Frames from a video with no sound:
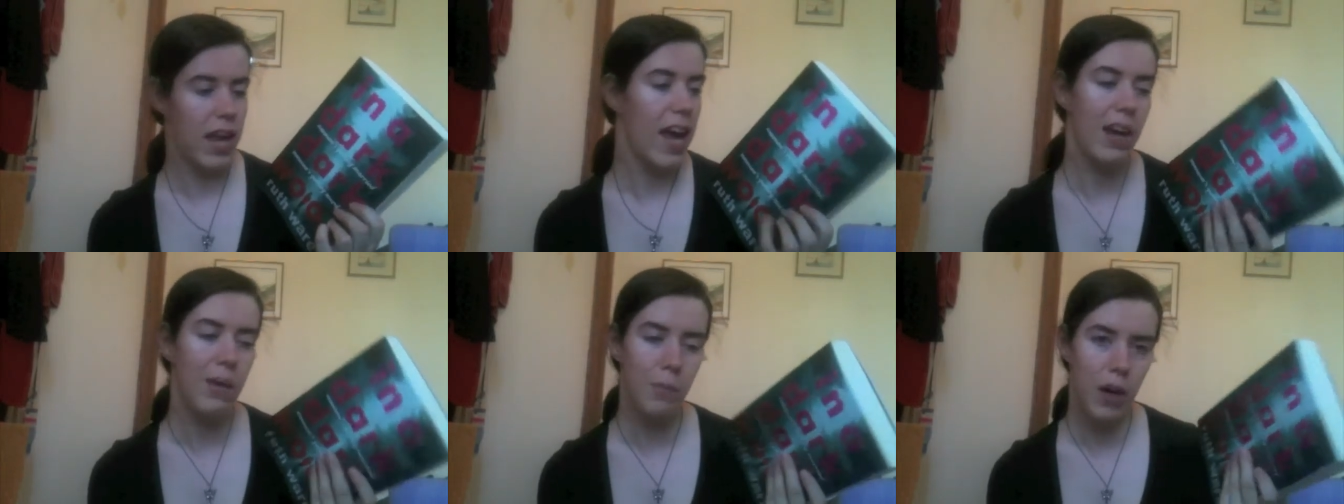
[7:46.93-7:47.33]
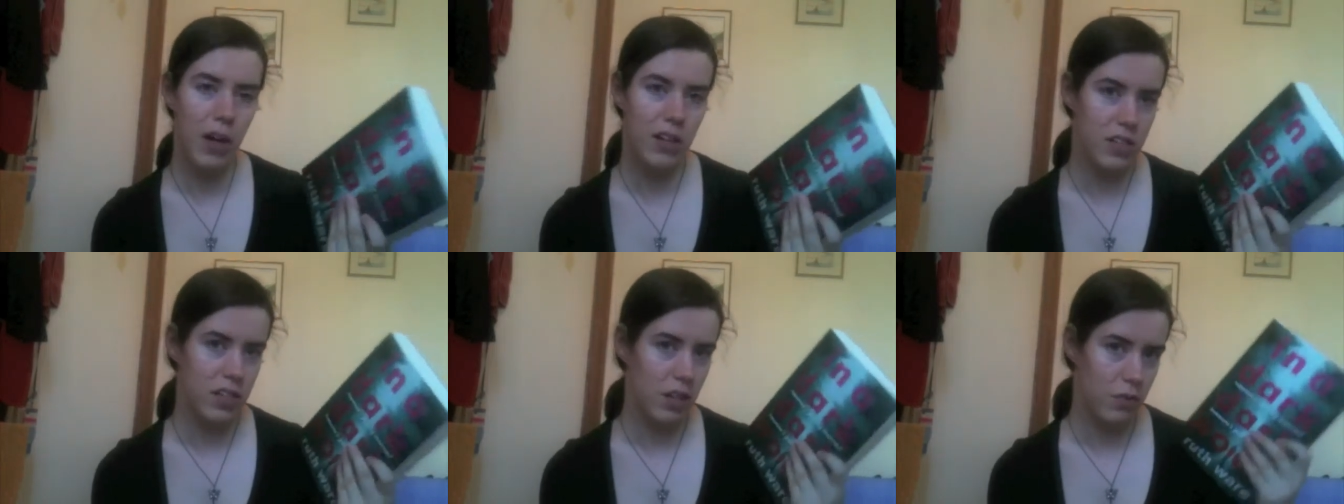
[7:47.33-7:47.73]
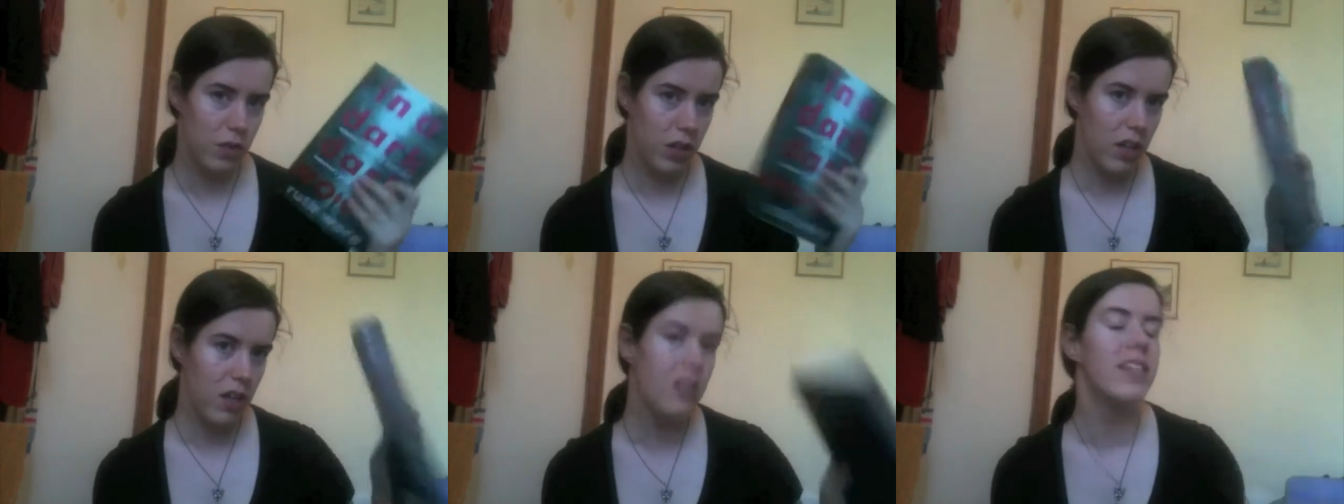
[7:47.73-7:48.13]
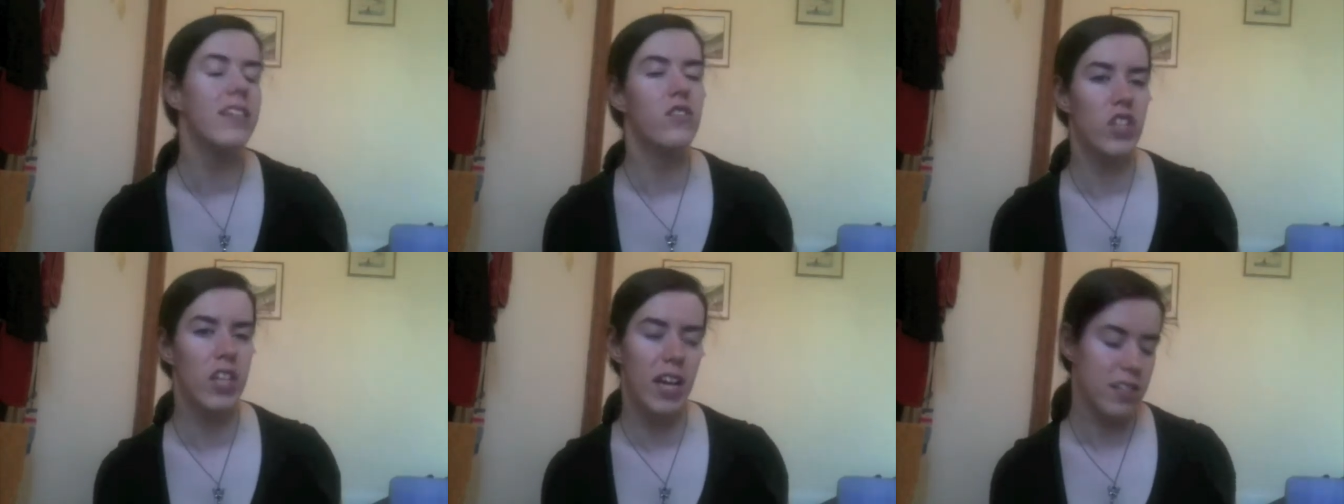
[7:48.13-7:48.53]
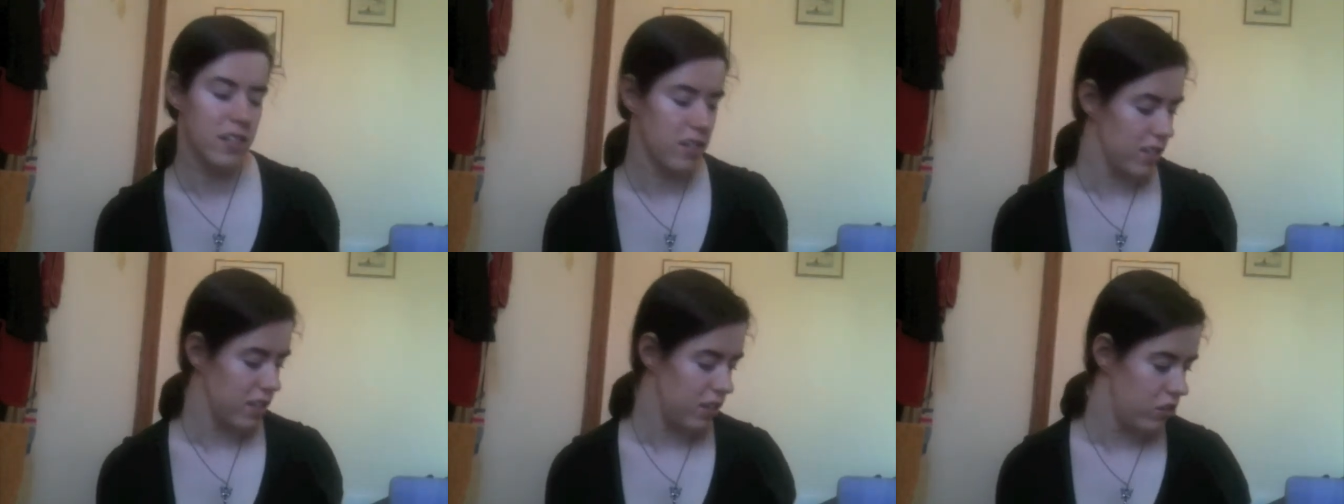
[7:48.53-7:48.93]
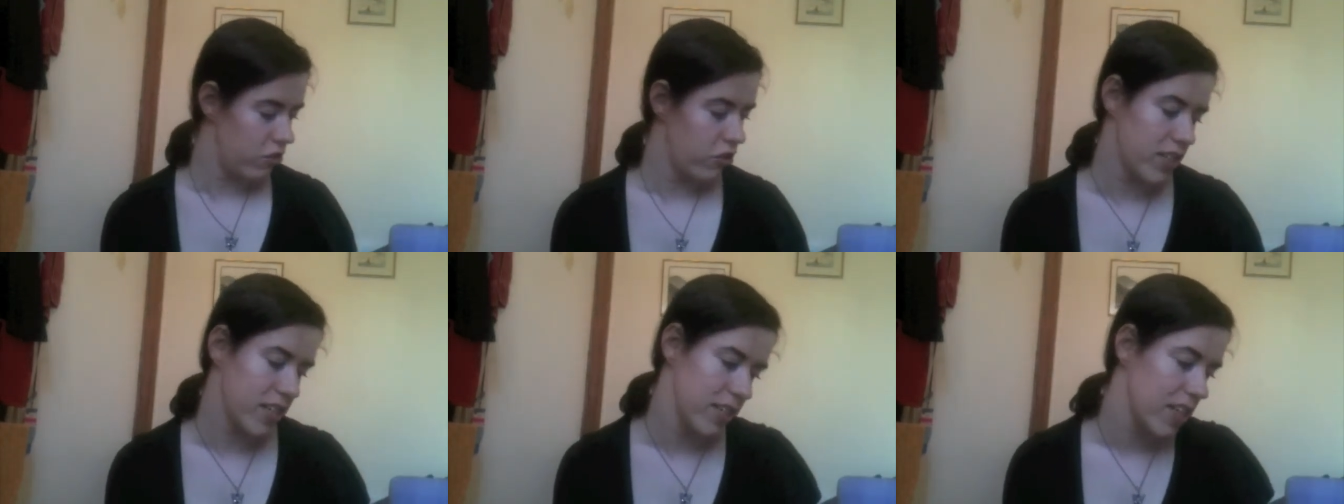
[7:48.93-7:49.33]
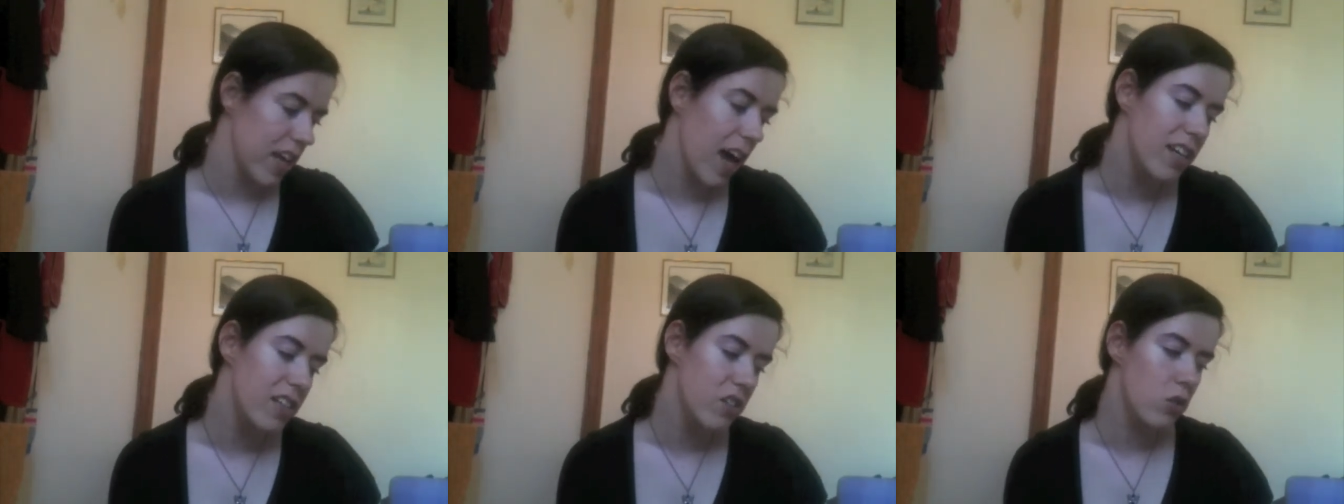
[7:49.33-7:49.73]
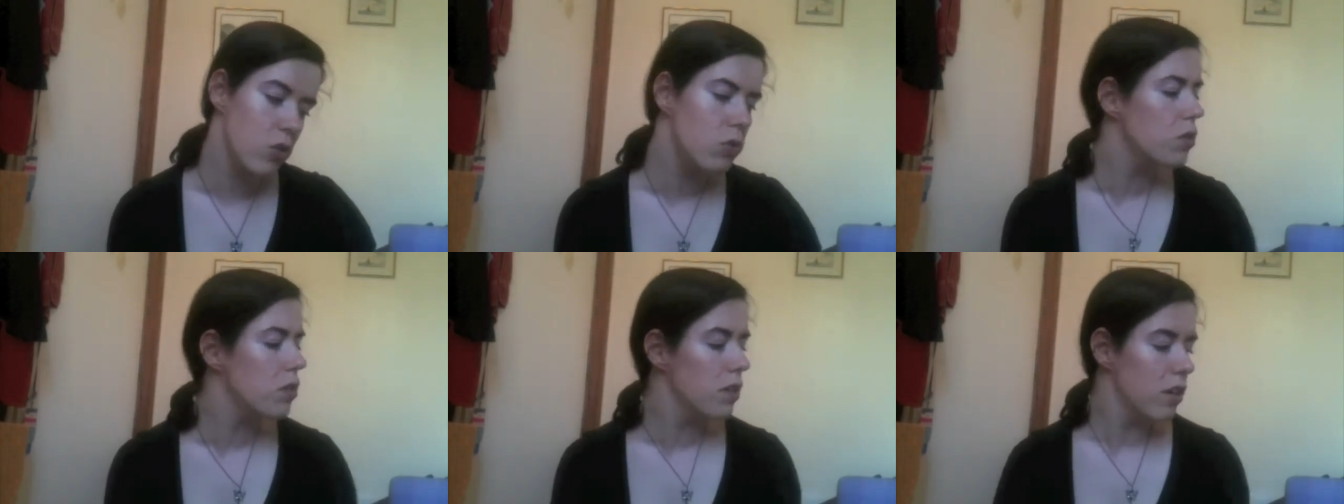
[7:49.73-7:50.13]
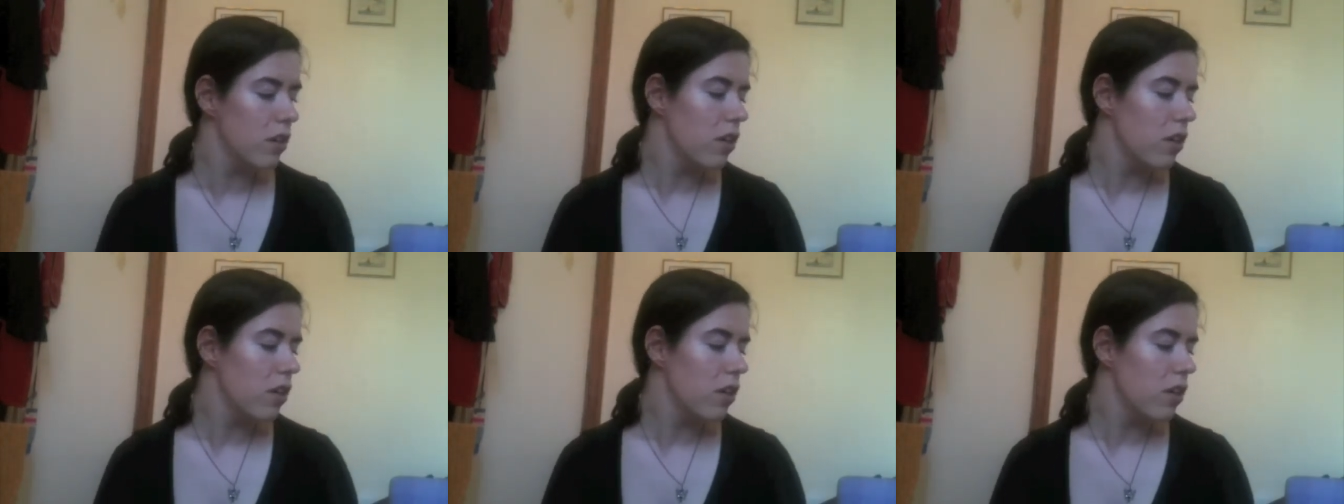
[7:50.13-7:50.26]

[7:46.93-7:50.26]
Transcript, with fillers: hen party of a girl she hasn't seen since high school.